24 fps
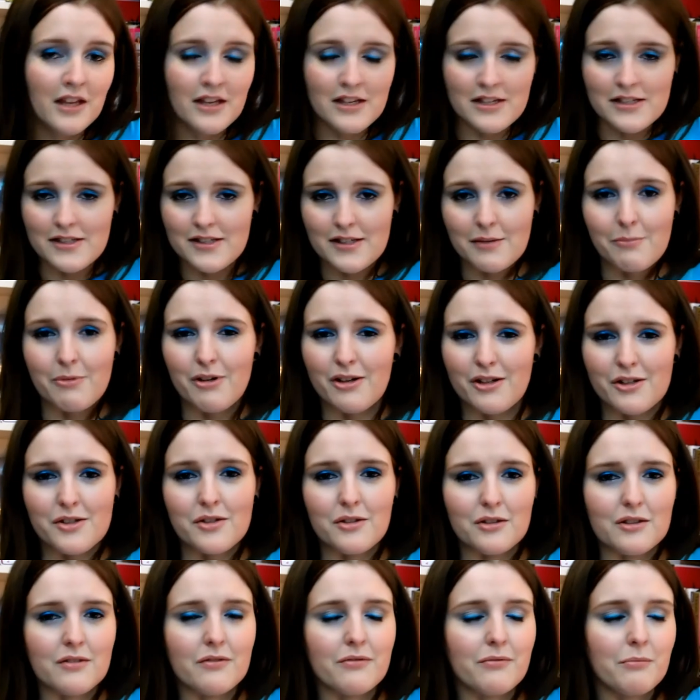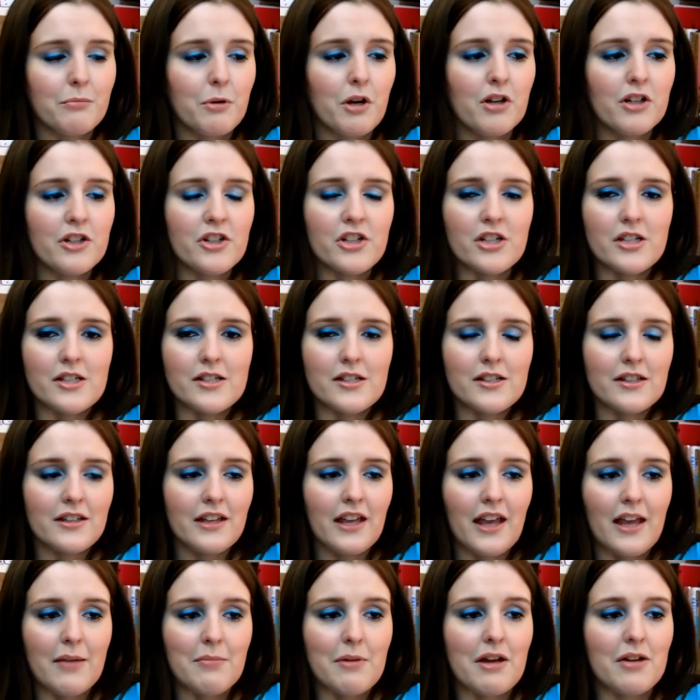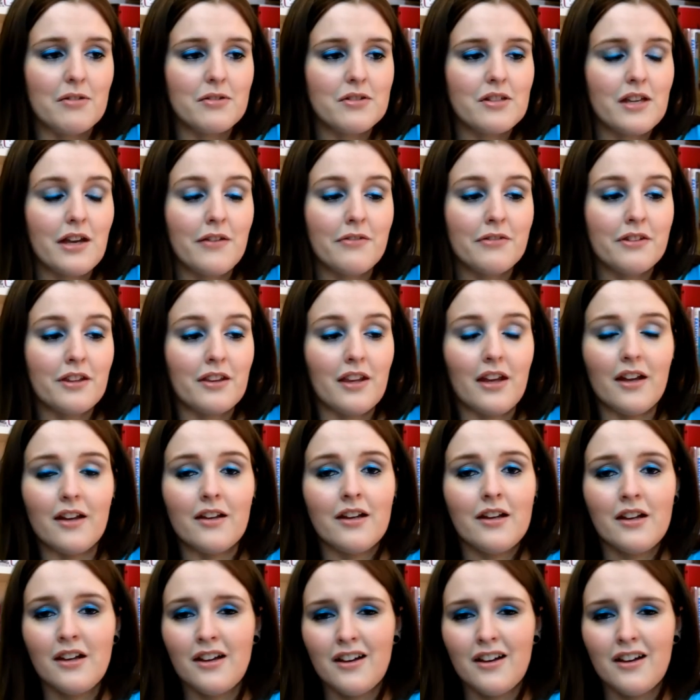similar sort of polishes came out after that,